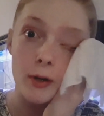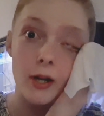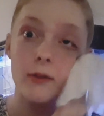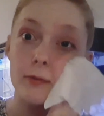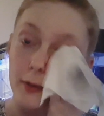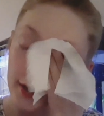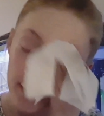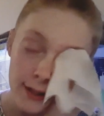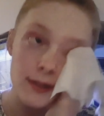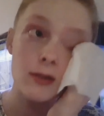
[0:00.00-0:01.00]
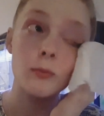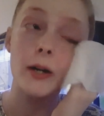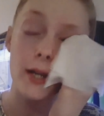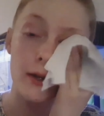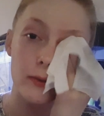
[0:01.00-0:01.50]
my own finance,
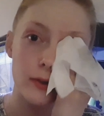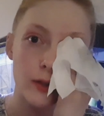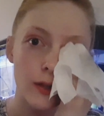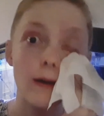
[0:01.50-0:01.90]
my own